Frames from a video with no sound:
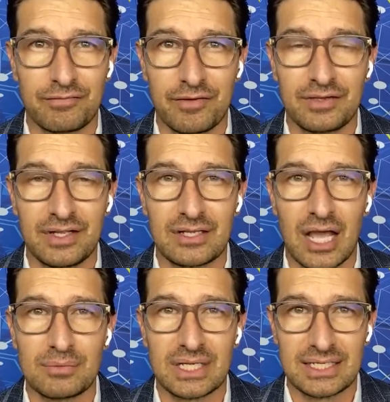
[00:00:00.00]
fifteen
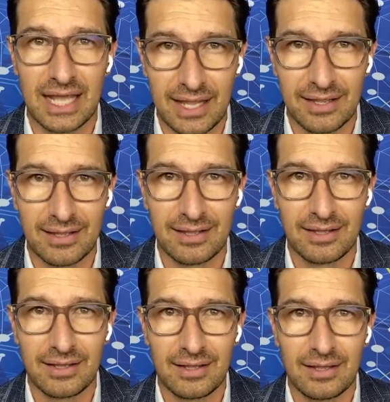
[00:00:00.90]
times a day.
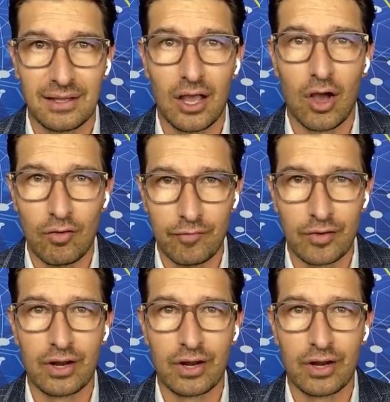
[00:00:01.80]
And people,